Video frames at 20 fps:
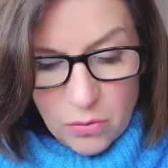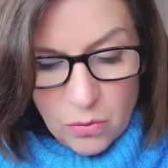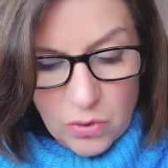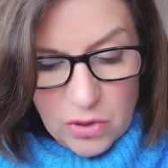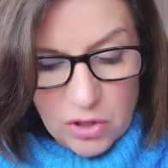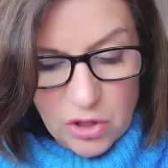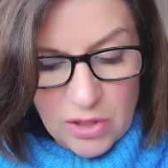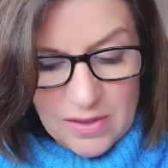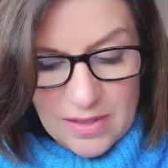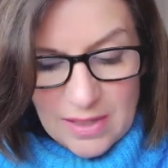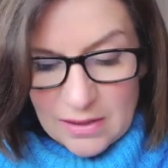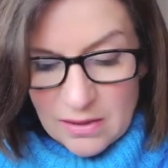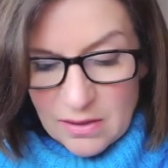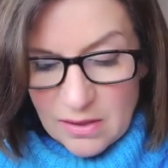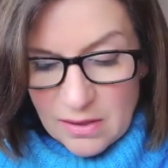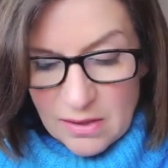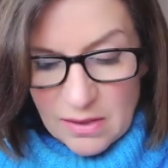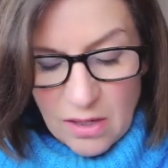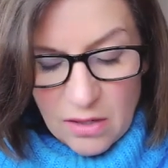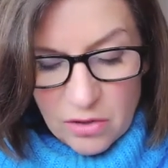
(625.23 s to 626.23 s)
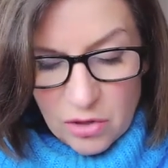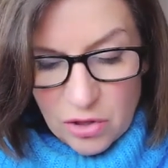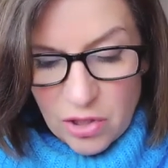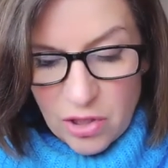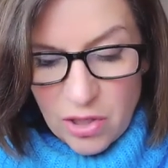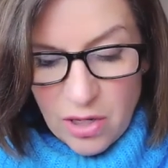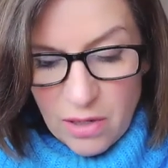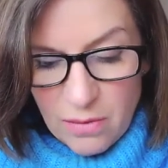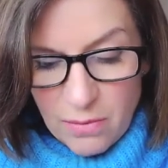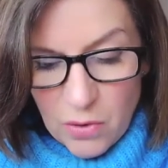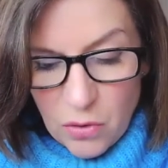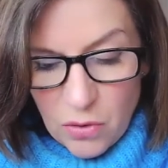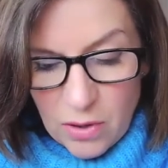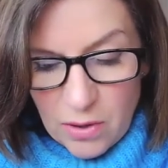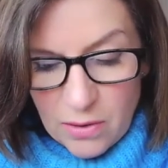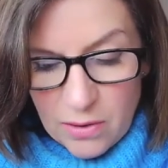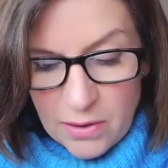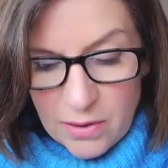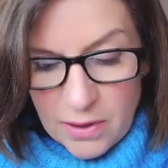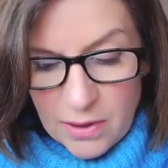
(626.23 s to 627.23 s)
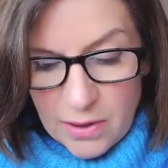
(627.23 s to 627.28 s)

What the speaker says: which is in such turmoil.